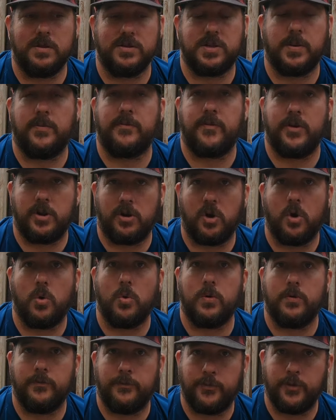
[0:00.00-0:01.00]
some of your
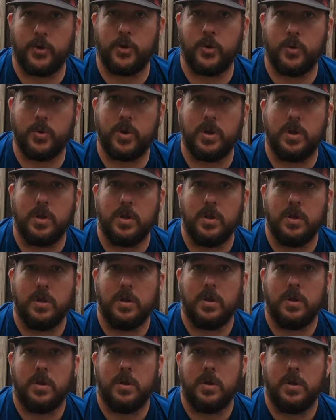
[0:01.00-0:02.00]
own food
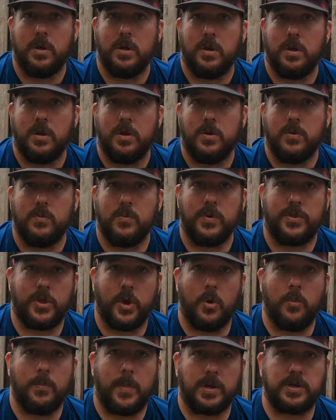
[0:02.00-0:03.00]

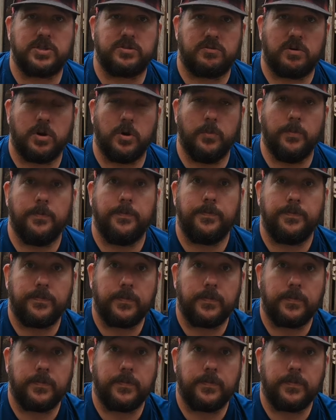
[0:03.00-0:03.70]
without much room.